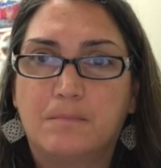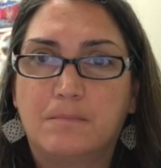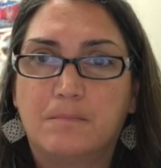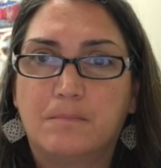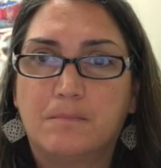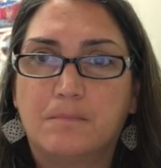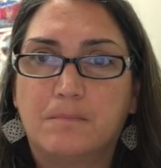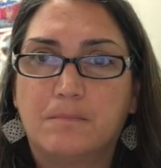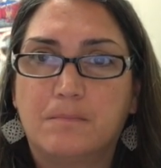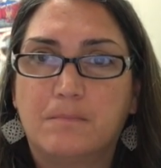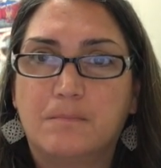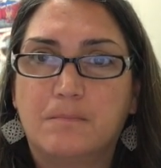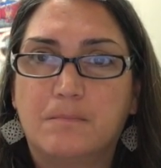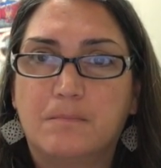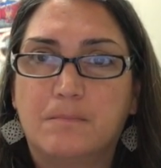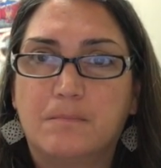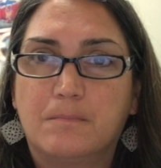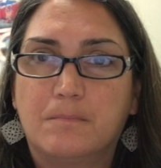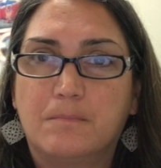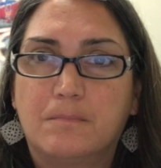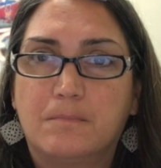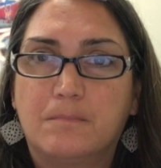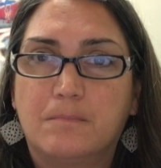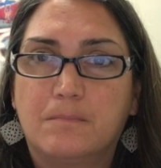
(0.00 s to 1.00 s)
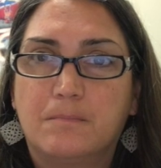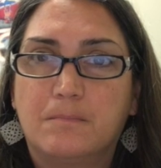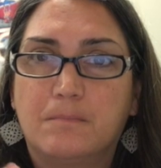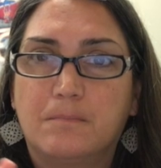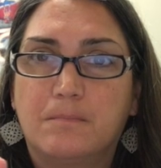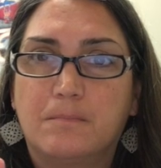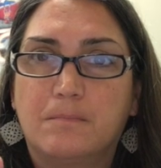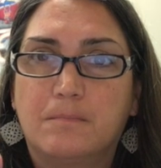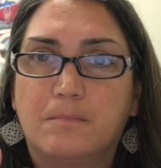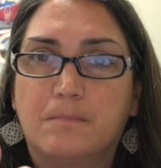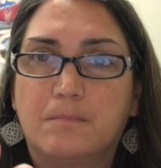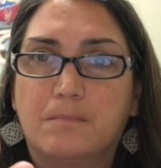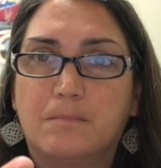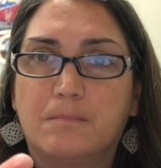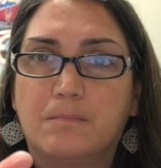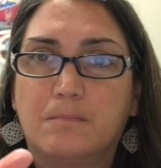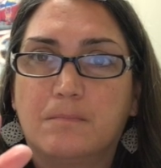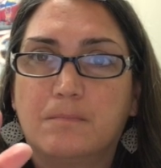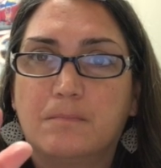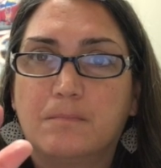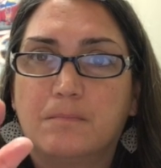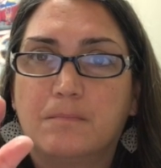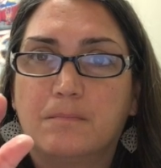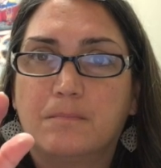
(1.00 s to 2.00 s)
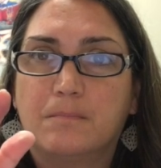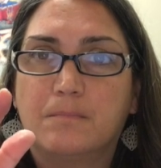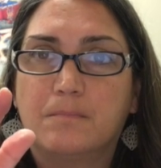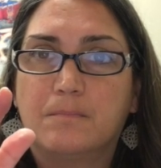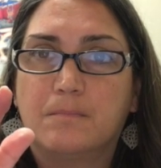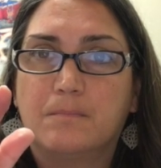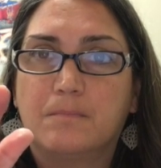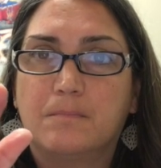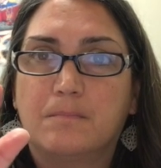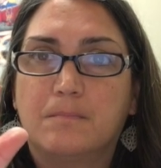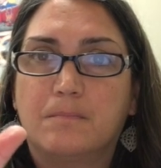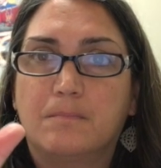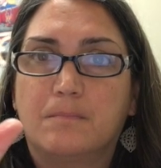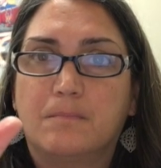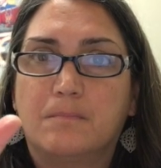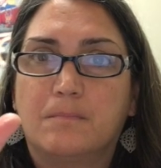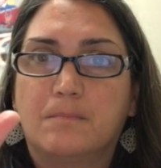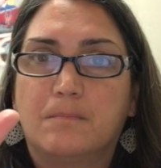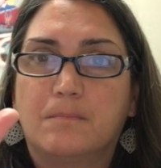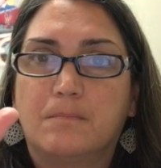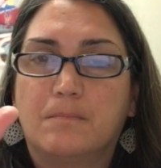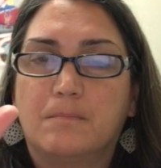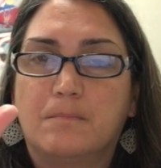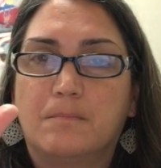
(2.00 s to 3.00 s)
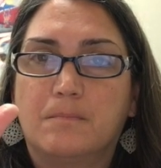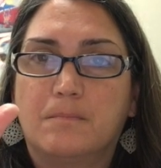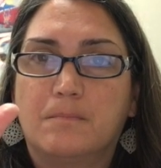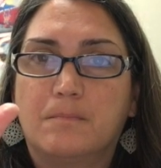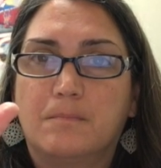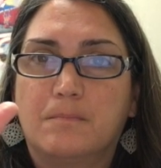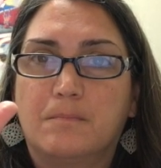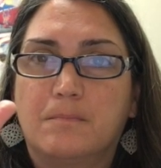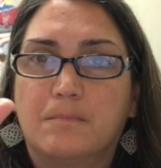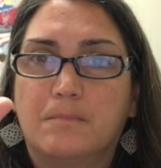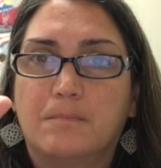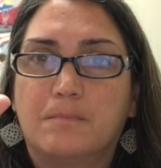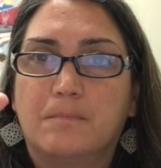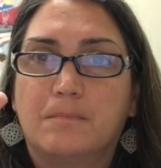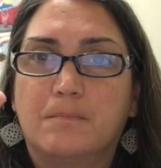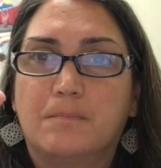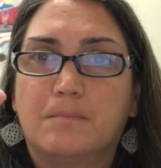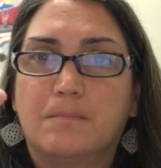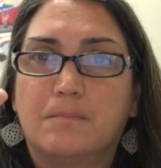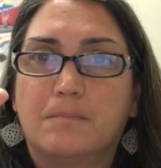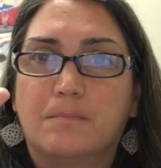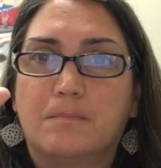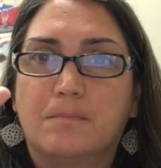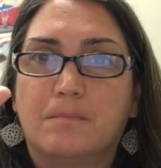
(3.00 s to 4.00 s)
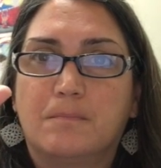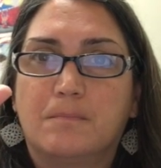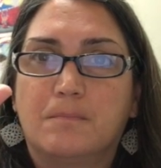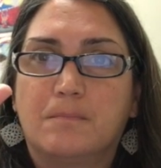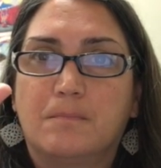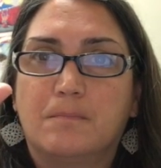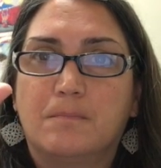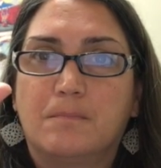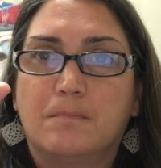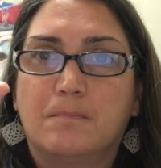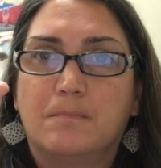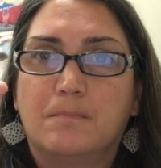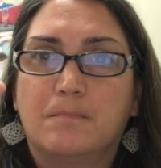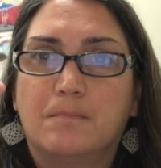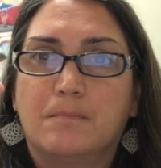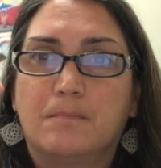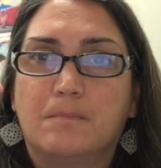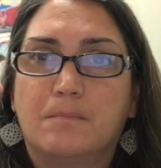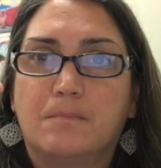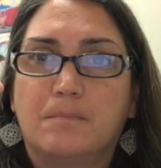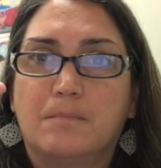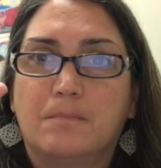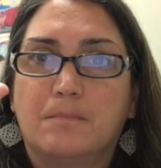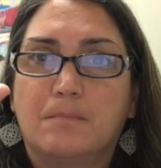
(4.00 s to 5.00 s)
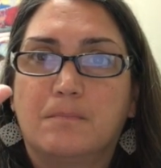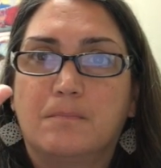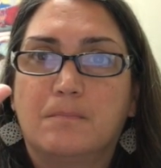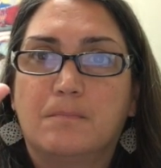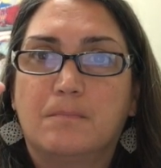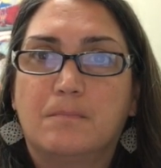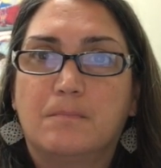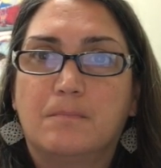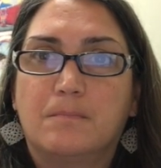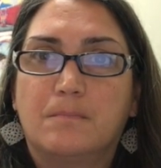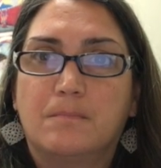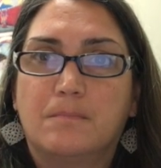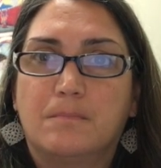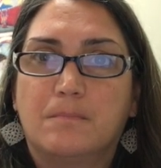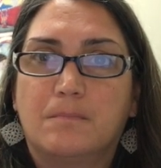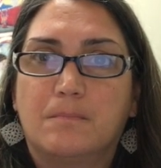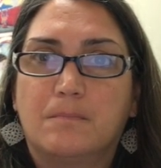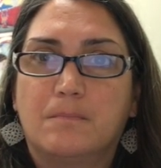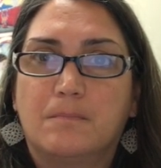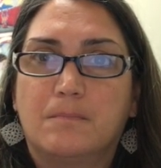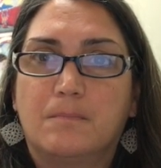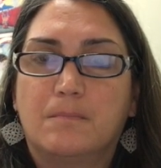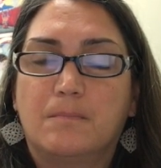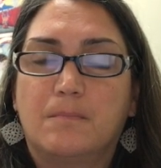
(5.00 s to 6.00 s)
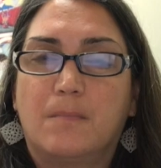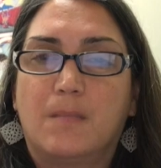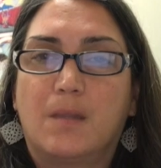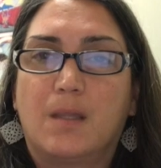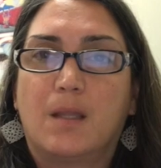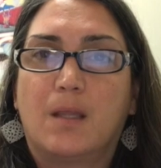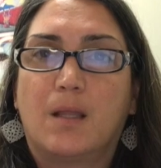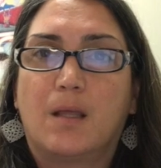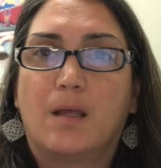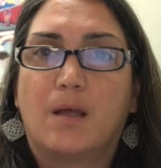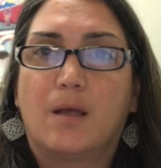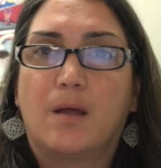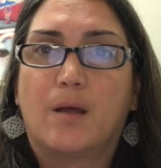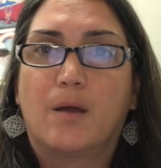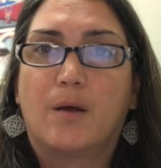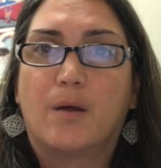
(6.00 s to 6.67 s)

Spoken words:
(no one is talking)